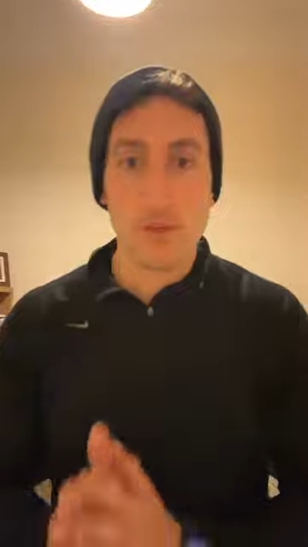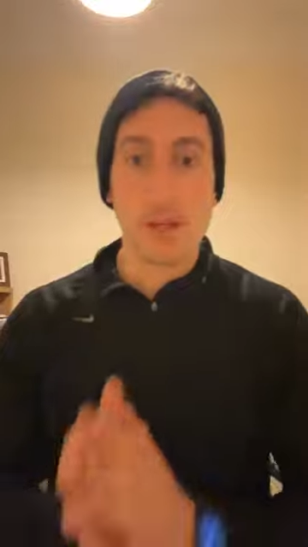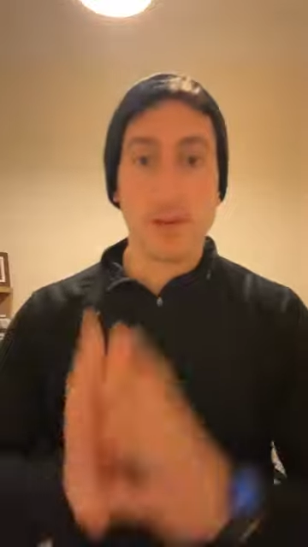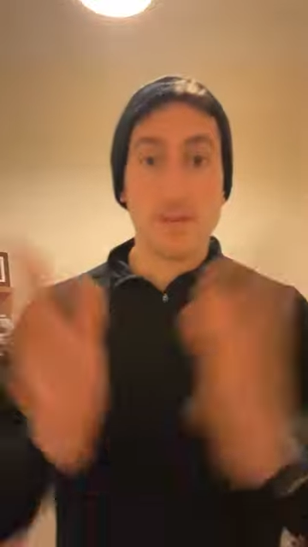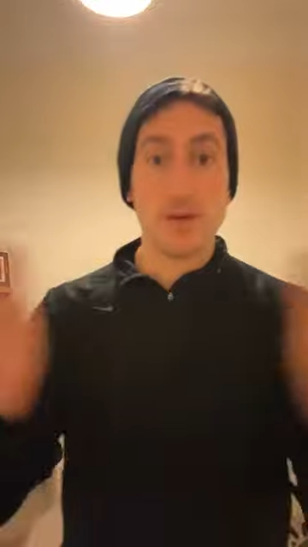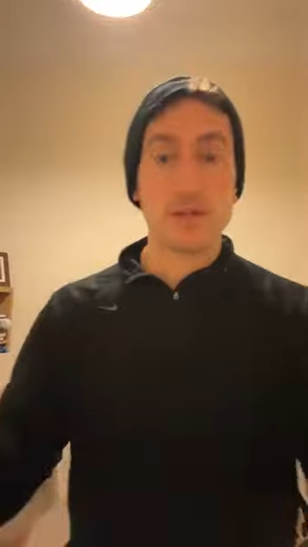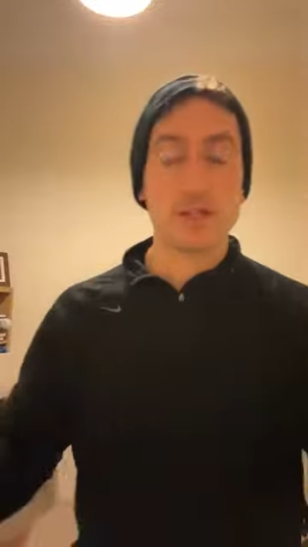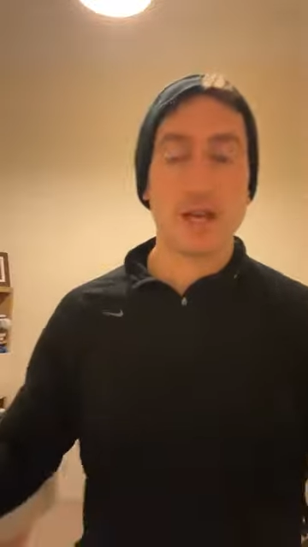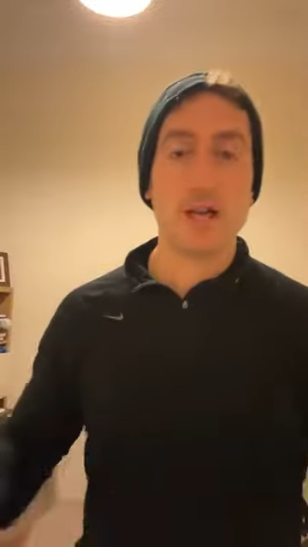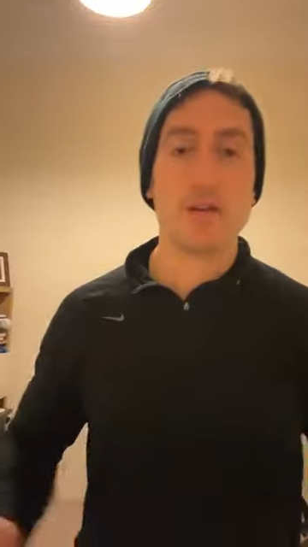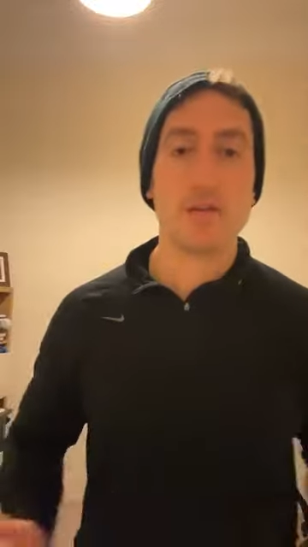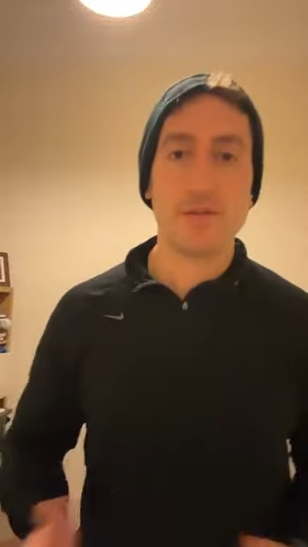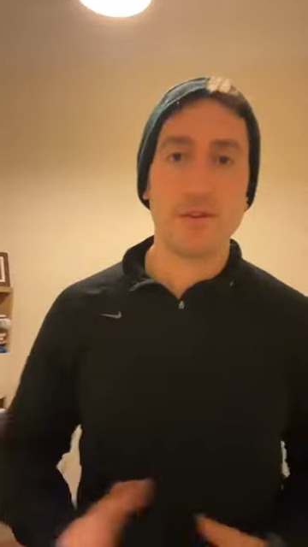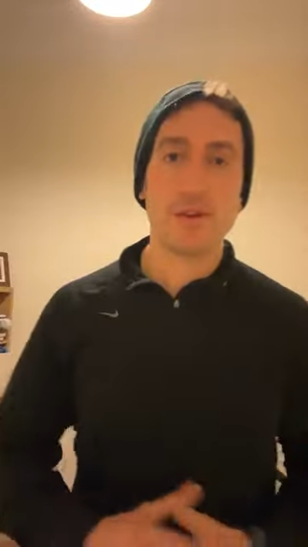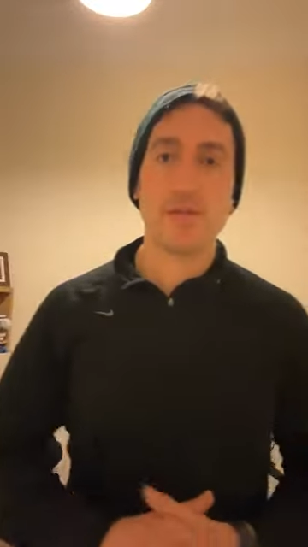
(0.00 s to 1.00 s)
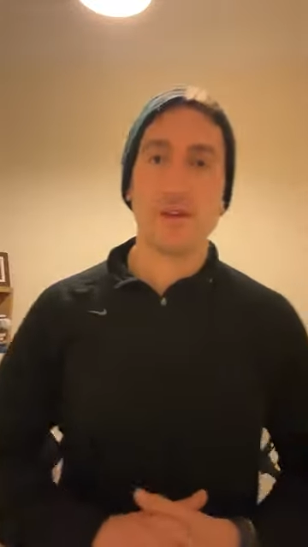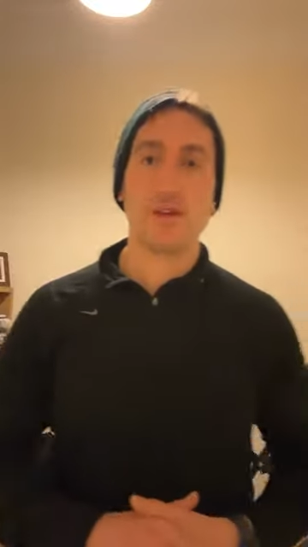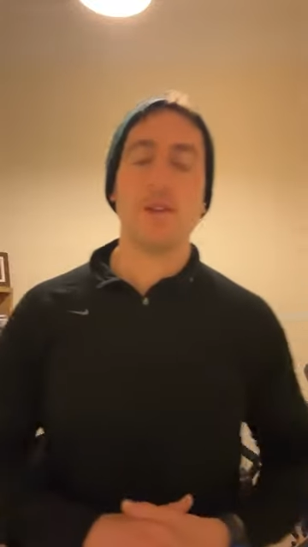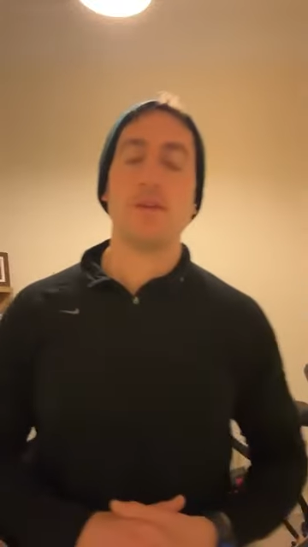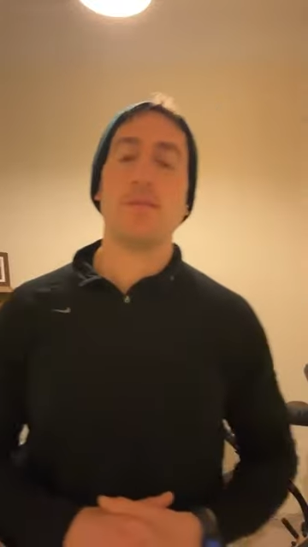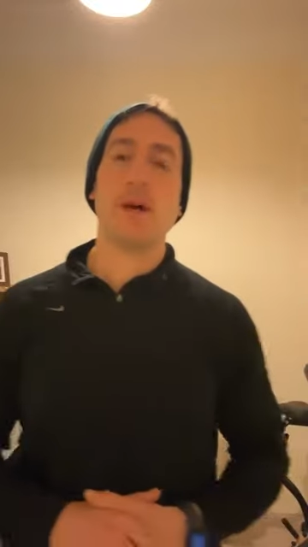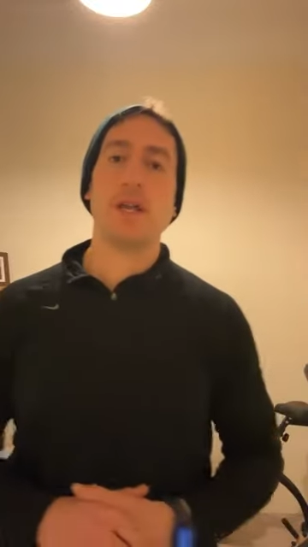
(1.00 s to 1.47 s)
the most calorific thing
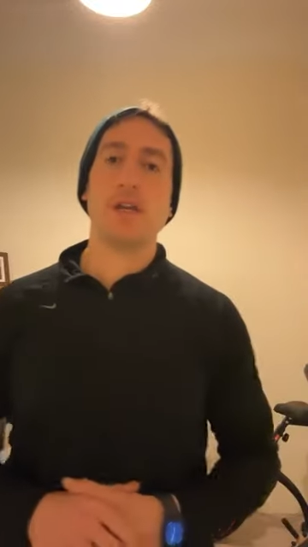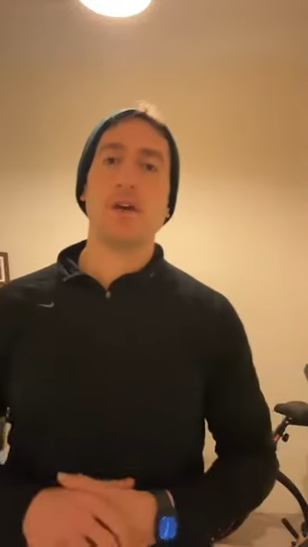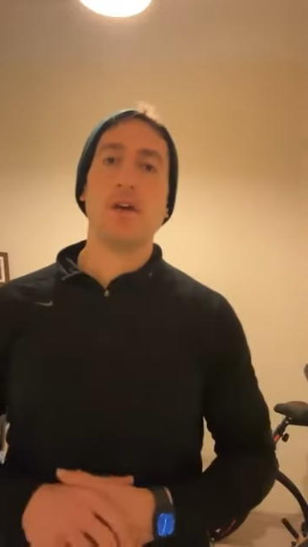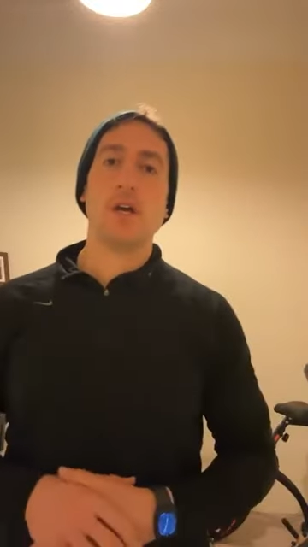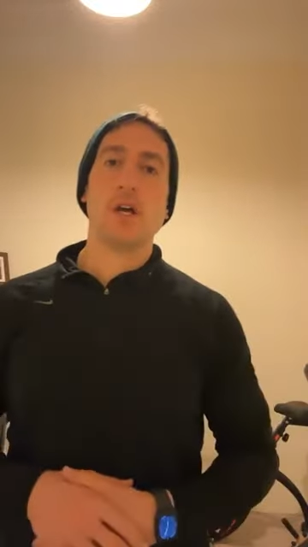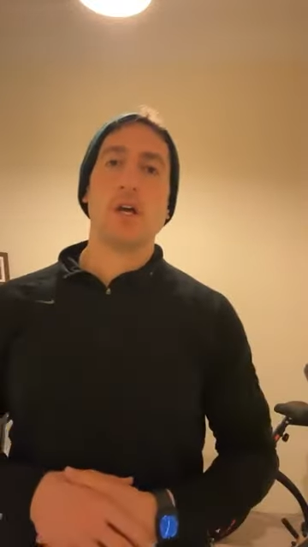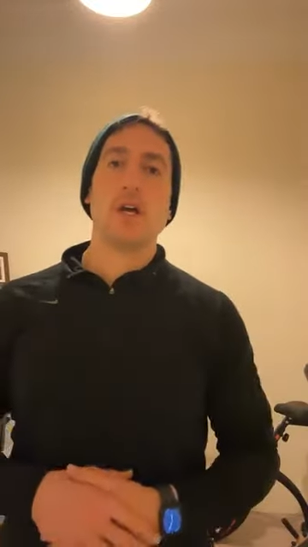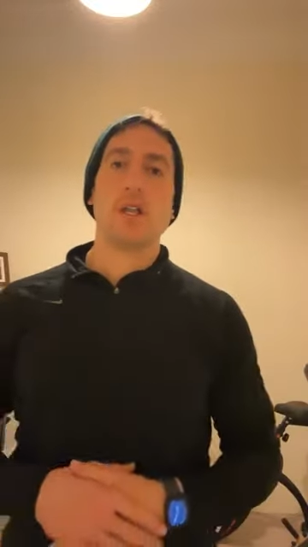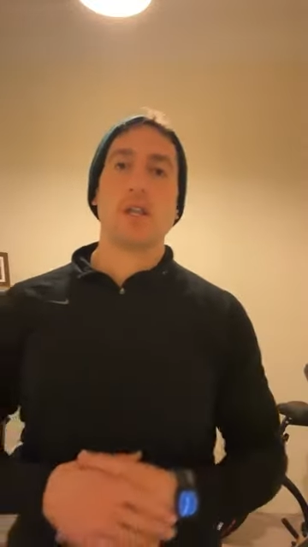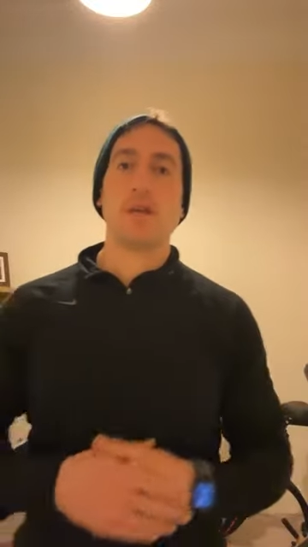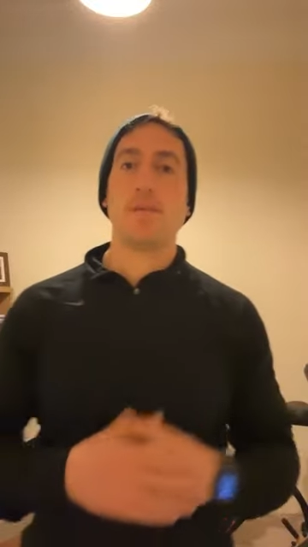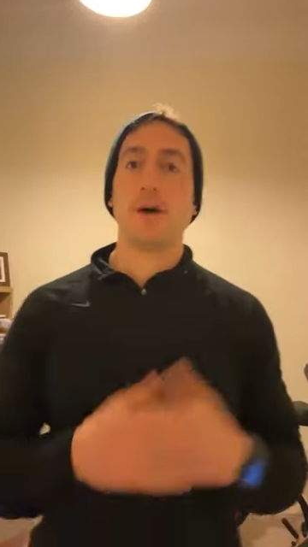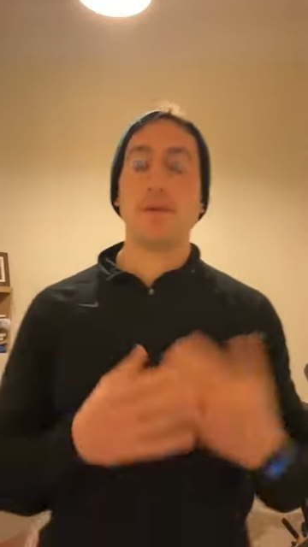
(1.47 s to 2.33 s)
on the menu. There